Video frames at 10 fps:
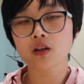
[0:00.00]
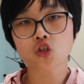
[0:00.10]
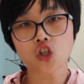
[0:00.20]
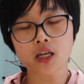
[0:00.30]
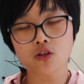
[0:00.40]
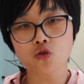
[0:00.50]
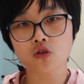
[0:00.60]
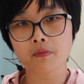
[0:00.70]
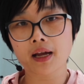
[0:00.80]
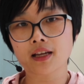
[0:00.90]
she can use
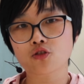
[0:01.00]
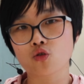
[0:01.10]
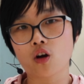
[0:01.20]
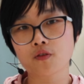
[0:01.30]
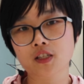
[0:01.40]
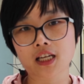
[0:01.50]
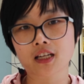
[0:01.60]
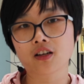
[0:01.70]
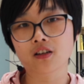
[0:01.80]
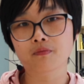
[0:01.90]
the money to
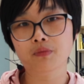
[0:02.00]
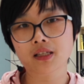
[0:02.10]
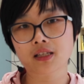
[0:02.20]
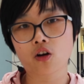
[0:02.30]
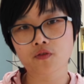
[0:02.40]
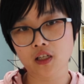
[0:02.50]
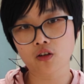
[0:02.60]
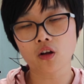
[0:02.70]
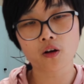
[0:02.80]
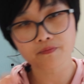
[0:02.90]
offset her BNZ offset
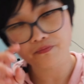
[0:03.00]
loan.